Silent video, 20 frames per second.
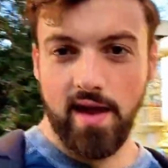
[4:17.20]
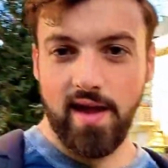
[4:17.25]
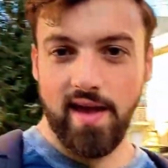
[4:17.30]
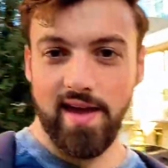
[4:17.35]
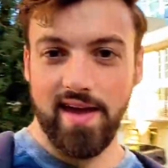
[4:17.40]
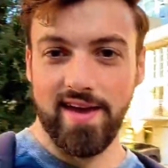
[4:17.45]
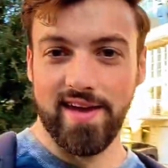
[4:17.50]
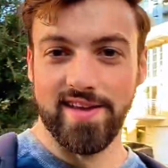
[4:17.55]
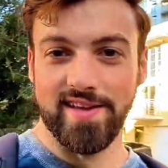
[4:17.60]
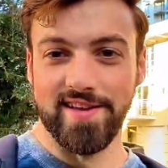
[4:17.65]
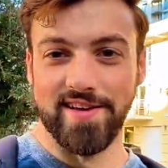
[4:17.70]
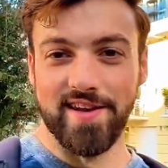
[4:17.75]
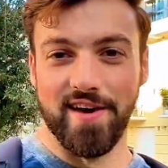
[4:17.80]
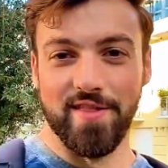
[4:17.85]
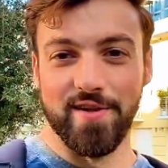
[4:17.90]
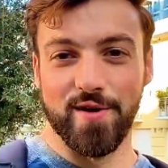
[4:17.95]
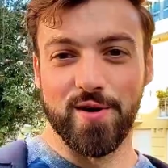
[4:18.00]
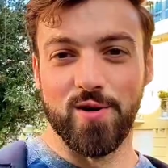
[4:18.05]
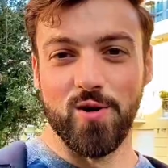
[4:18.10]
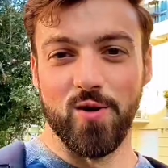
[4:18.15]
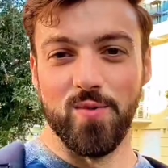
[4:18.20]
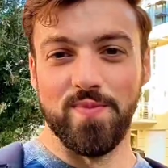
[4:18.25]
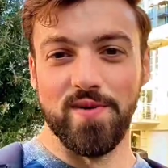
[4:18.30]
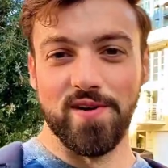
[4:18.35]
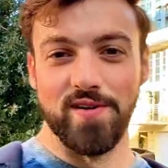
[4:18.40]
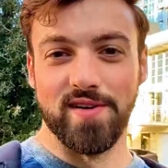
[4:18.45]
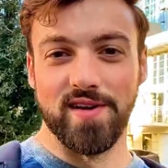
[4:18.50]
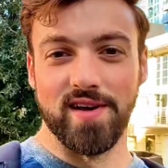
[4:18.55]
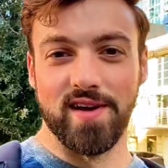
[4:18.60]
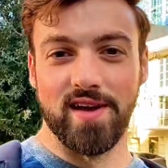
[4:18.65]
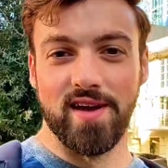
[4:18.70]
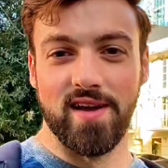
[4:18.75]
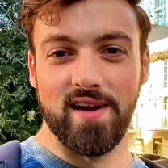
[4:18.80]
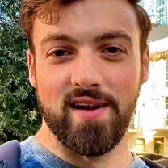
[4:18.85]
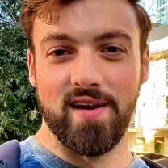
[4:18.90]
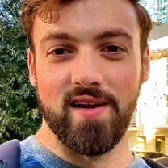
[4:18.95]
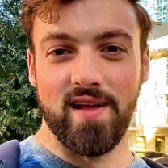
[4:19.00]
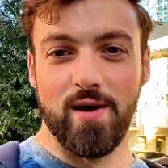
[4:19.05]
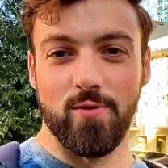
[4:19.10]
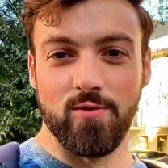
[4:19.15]
And another cool building
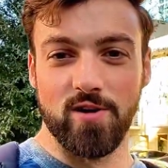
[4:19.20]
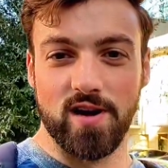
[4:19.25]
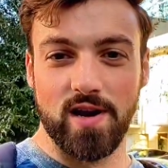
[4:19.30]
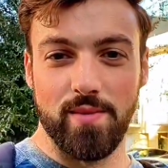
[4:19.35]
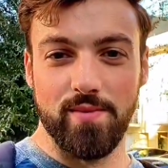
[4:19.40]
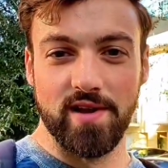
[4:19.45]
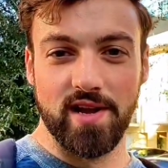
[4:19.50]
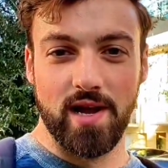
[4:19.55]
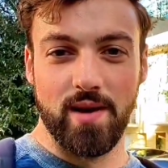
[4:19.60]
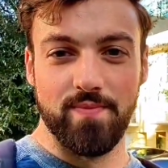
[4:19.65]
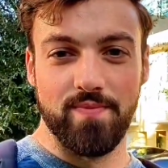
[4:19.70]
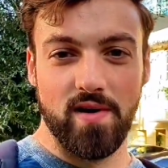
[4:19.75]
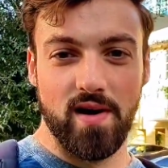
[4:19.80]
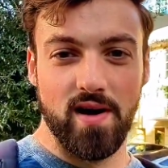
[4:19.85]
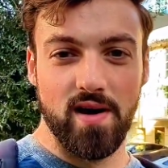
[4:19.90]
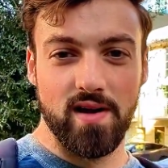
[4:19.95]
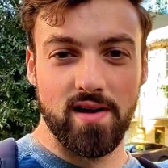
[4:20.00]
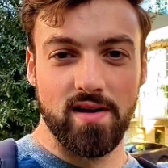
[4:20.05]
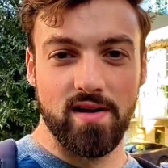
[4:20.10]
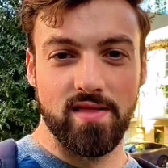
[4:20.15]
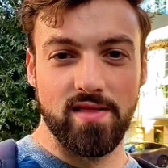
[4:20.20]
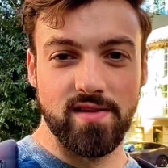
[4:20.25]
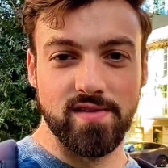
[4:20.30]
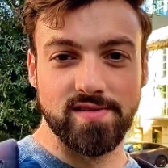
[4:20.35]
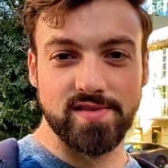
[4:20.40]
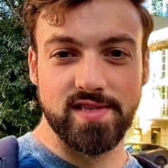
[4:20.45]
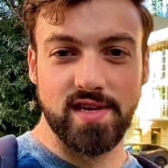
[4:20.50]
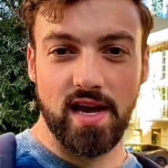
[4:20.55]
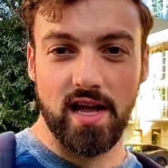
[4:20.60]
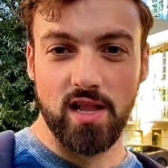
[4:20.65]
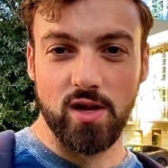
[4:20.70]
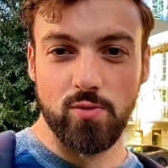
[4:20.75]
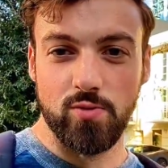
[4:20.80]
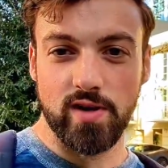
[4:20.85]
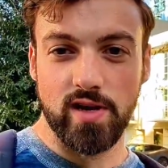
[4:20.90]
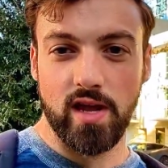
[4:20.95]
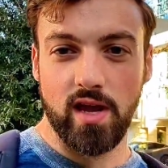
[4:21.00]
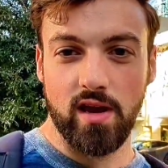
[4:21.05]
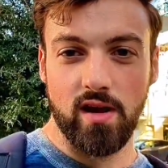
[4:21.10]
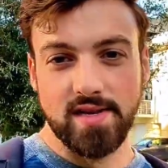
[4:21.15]
here that we're coming up on, this yellow
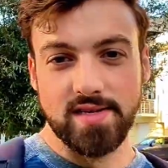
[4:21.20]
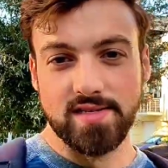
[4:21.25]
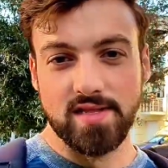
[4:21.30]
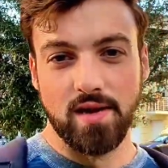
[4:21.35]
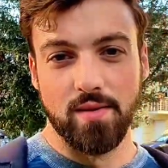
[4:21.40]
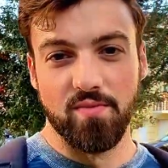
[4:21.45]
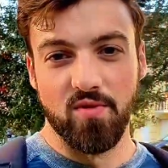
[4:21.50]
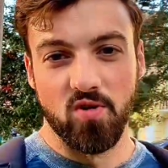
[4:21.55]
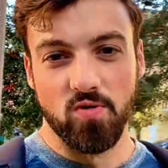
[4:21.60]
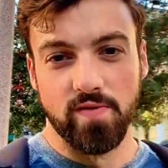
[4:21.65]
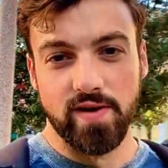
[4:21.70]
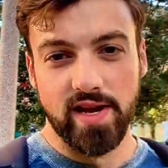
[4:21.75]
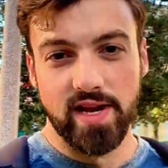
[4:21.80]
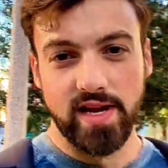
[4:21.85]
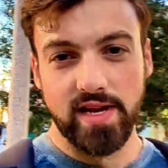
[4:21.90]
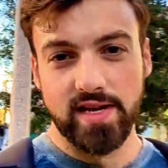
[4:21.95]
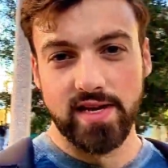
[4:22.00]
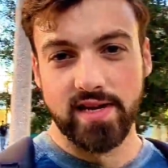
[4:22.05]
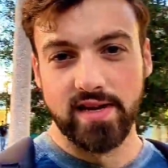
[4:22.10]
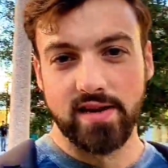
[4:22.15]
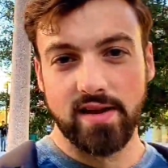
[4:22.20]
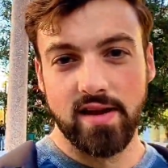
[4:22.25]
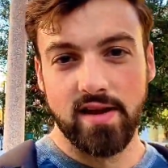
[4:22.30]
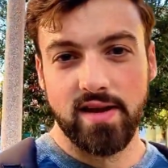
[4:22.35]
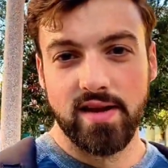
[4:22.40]
one, is the Meridian.